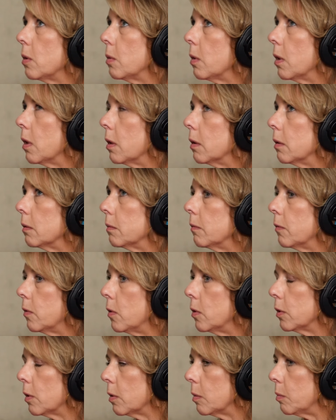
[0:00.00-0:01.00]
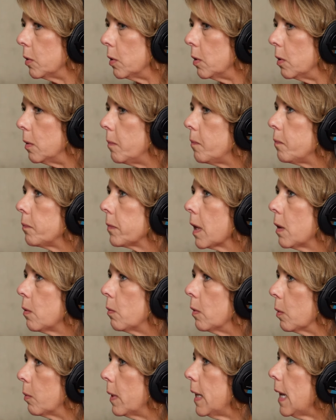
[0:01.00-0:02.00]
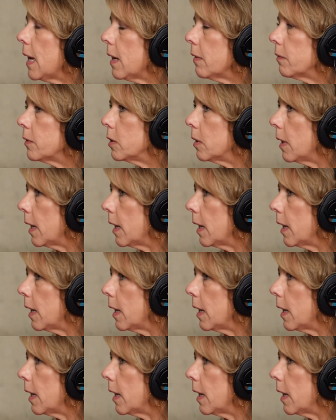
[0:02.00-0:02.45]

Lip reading: who are vulnerable, where we have to